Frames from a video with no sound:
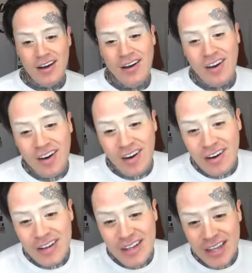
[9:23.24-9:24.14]
Aw,
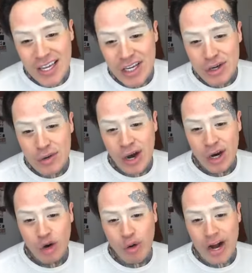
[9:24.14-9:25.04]
thank you,
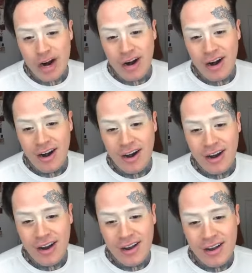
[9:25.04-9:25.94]
Greta.
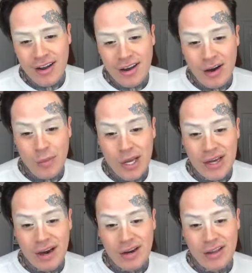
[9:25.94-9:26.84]
Oh my
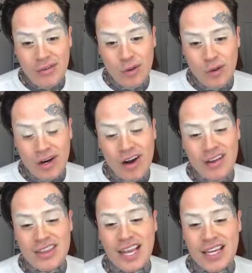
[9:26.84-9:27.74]
god, I love the work. Aw,
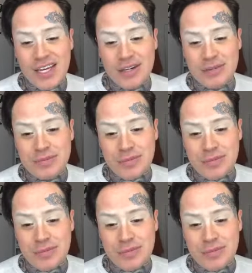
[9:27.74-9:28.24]
thank you.